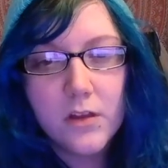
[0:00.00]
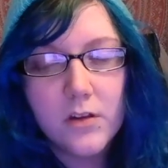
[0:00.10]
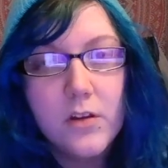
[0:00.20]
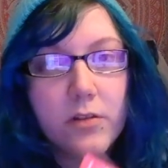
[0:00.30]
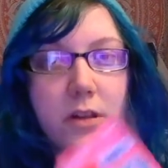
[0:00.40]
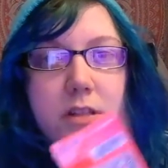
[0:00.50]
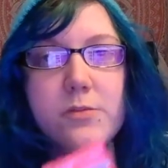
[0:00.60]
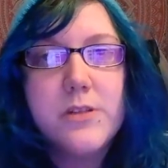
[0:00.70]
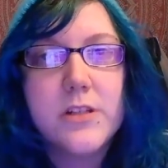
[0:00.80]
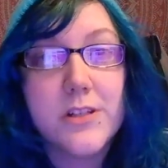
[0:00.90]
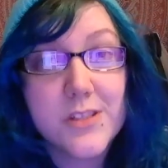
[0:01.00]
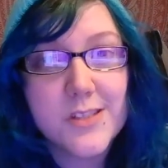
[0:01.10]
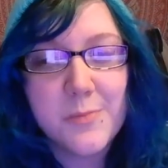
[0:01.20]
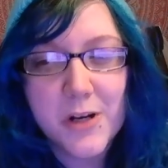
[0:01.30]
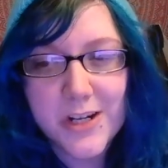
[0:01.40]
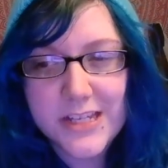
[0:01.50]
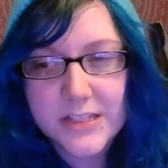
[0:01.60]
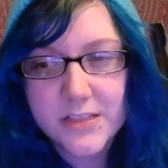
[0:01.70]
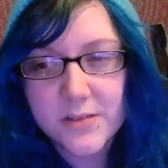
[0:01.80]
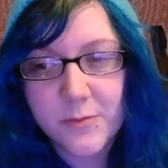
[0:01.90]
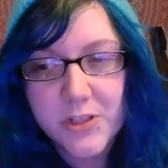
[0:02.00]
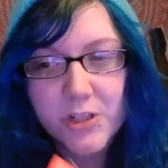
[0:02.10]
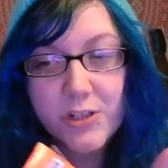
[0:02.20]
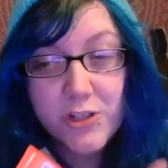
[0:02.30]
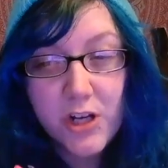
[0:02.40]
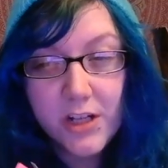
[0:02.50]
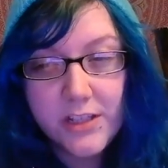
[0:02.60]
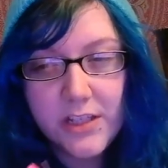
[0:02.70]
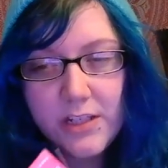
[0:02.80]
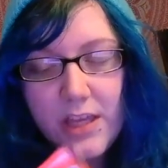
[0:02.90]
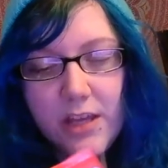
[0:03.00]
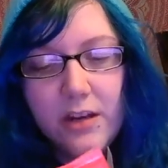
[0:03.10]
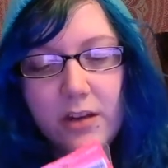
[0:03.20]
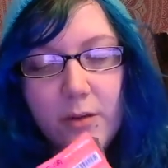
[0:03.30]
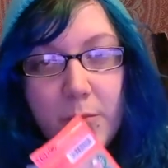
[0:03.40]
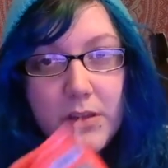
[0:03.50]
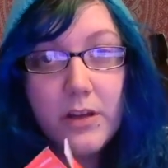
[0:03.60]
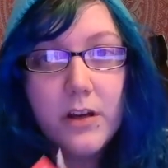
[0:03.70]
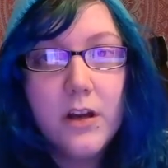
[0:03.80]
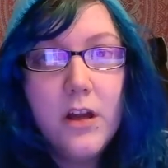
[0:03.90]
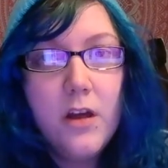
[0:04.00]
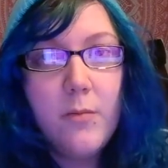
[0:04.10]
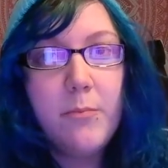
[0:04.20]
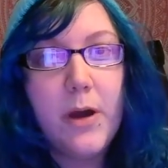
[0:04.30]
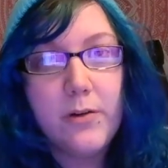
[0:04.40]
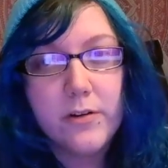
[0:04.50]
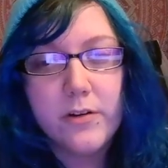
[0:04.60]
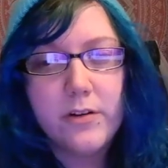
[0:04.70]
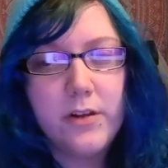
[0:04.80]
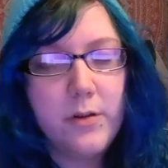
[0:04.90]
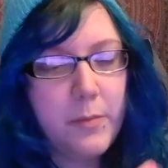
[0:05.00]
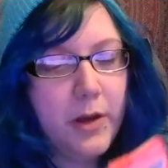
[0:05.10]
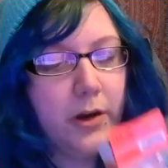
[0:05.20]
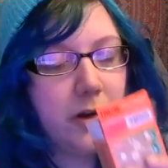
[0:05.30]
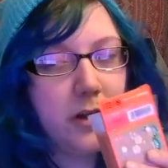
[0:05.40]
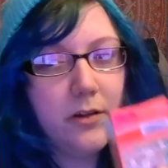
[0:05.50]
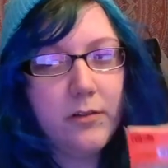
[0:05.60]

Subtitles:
No, not sweet tarts, Smarties, which are chocolate in Canada, but they're powdered in America,